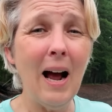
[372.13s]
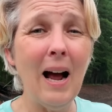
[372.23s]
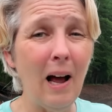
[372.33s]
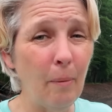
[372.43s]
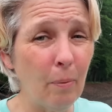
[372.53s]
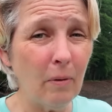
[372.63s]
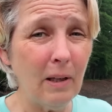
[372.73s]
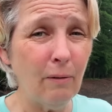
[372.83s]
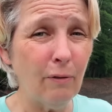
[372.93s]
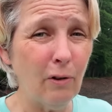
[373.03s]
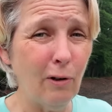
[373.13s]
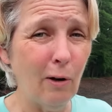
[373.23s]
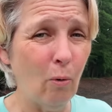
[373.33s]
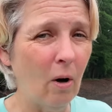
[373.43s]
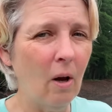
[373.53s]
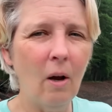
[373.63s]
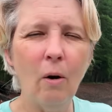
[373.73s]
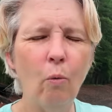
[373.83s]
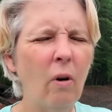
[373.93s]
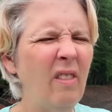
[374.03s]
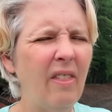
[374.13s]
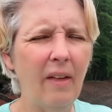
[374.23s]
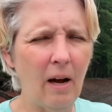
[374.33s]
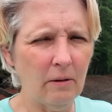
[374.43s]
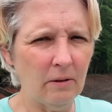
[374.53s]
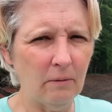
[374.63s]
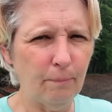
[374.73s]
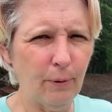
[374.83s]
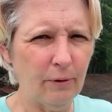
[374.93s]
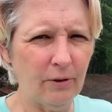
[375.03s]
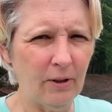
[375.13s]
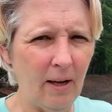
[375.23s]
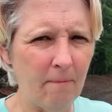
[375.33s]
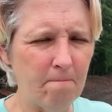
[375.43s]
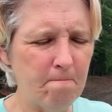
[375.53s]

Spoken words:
I believe in you 1000%.